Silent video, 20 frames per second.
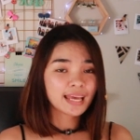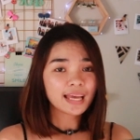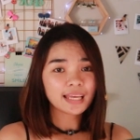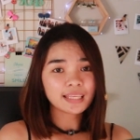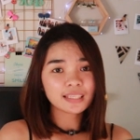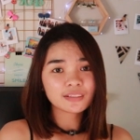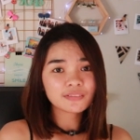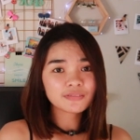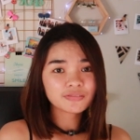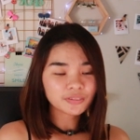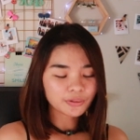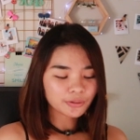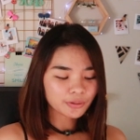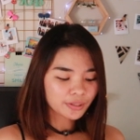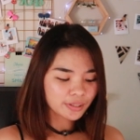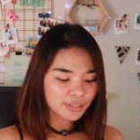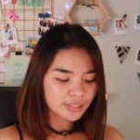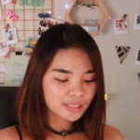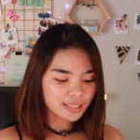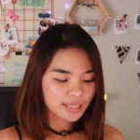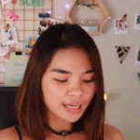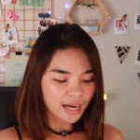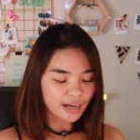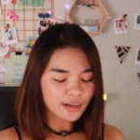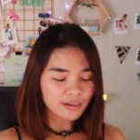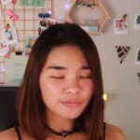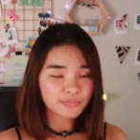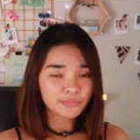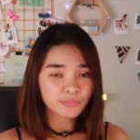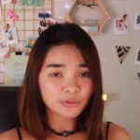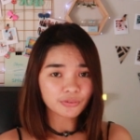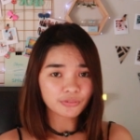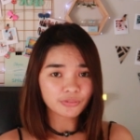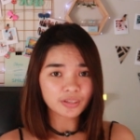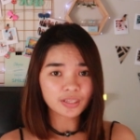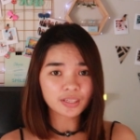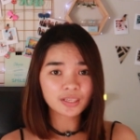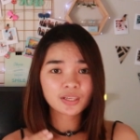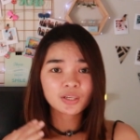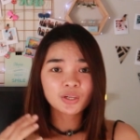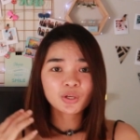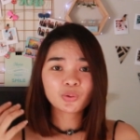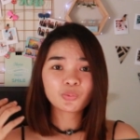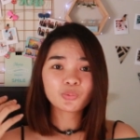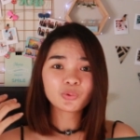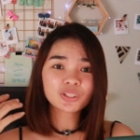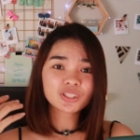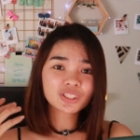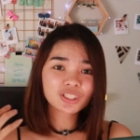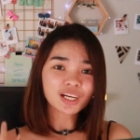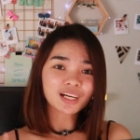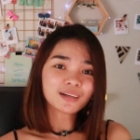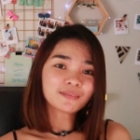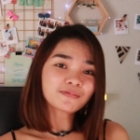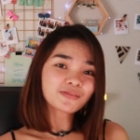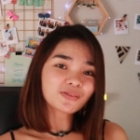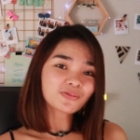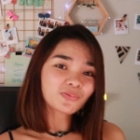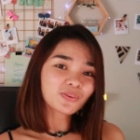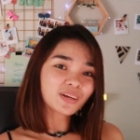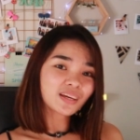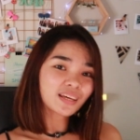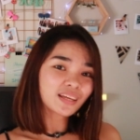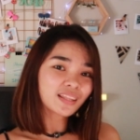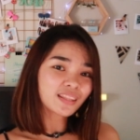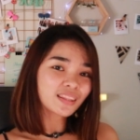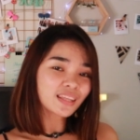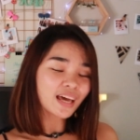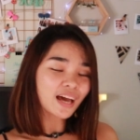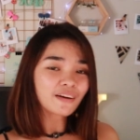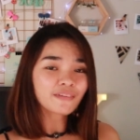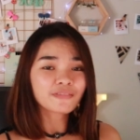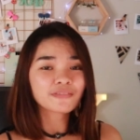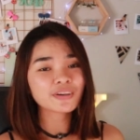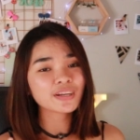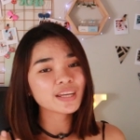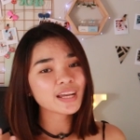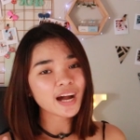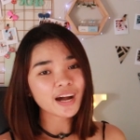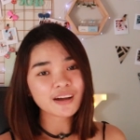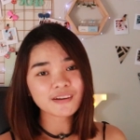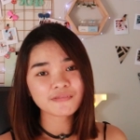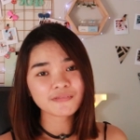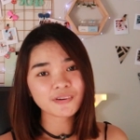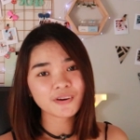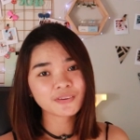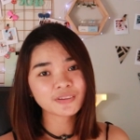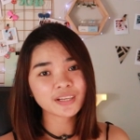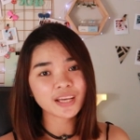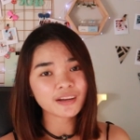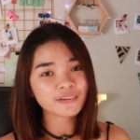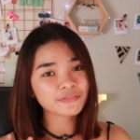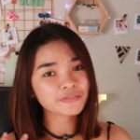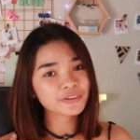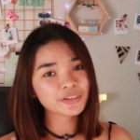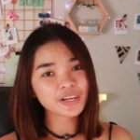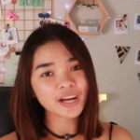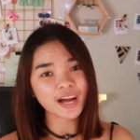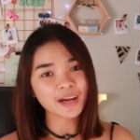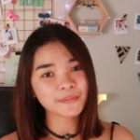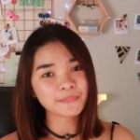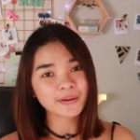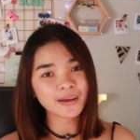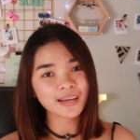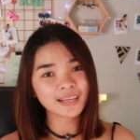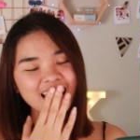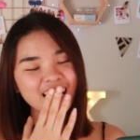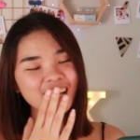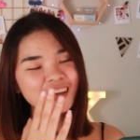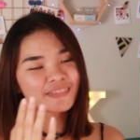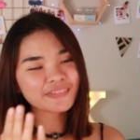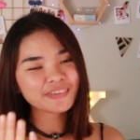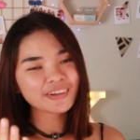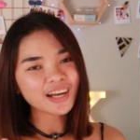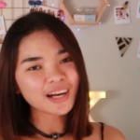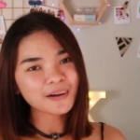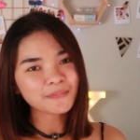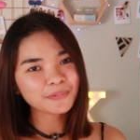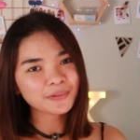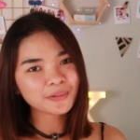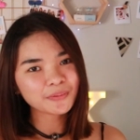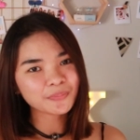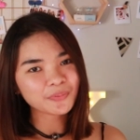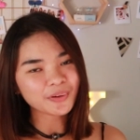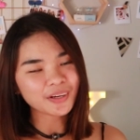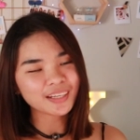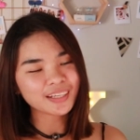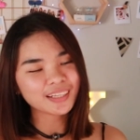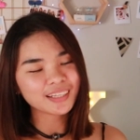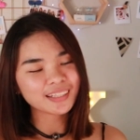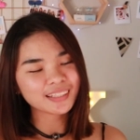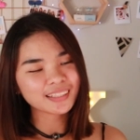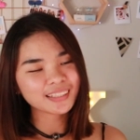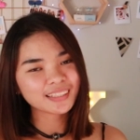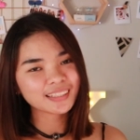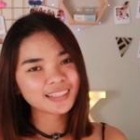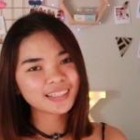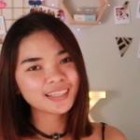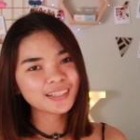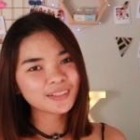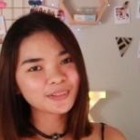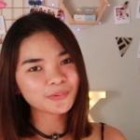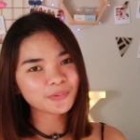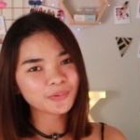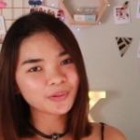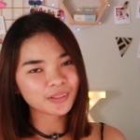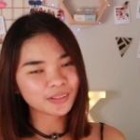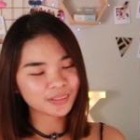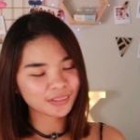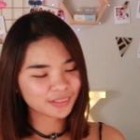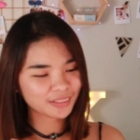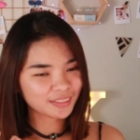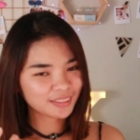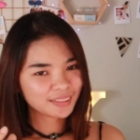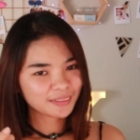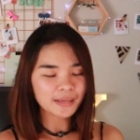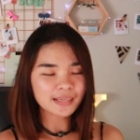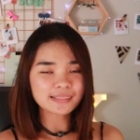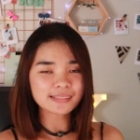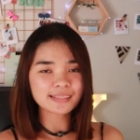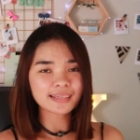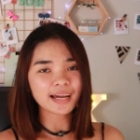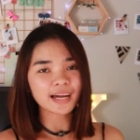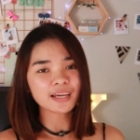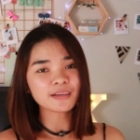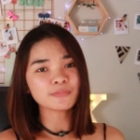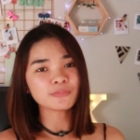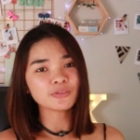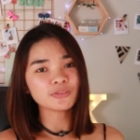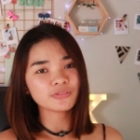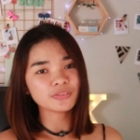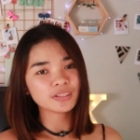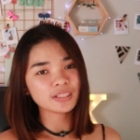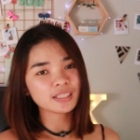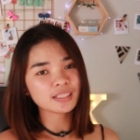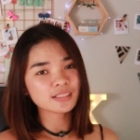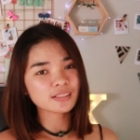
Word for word: And of course the iMovie, which comes with every iPhone, every iPad, every Apple product in the world is the iMovie.